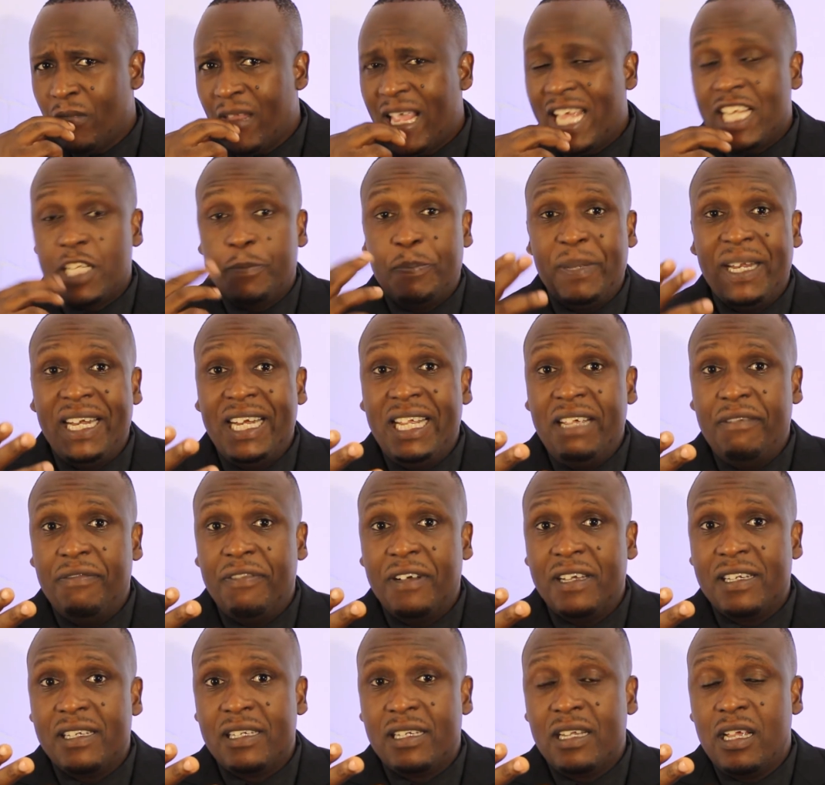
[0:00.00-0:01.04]
As
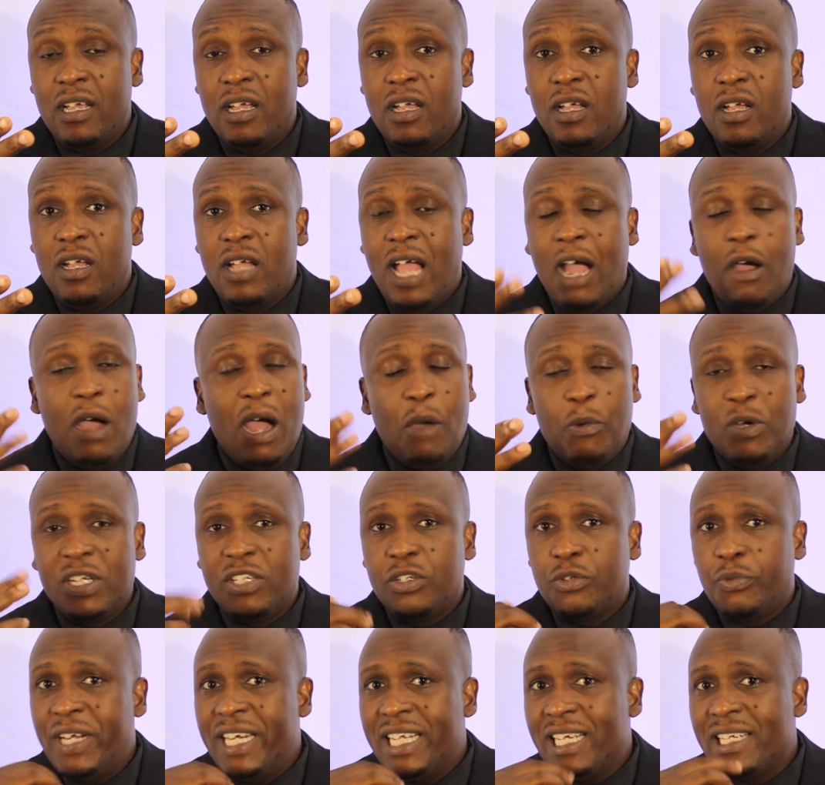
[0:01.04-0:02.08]
believers, I, I
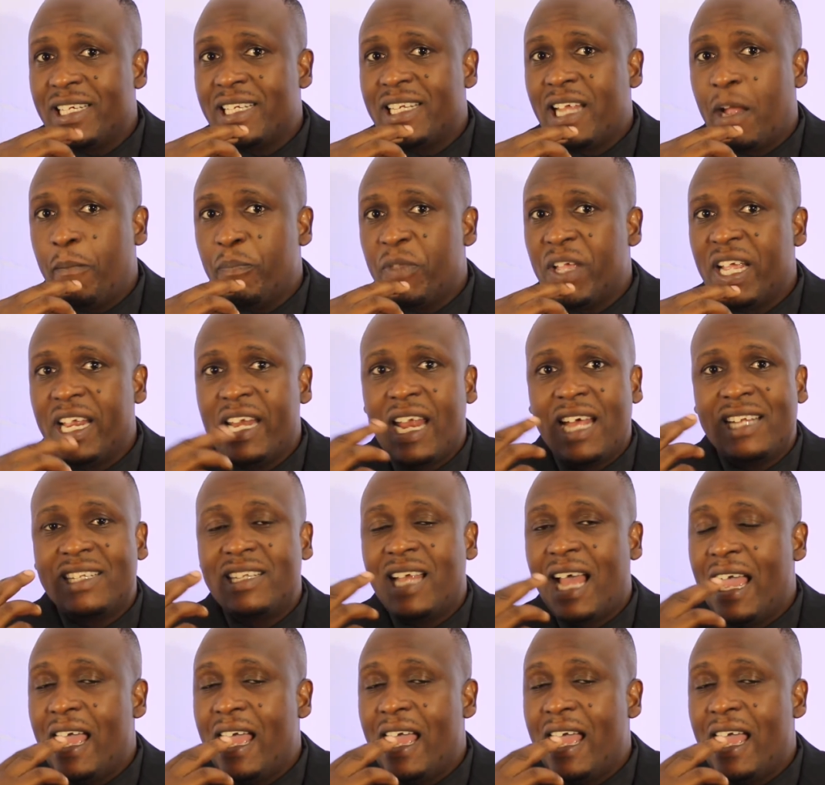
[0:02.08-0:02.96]
was reading something and I,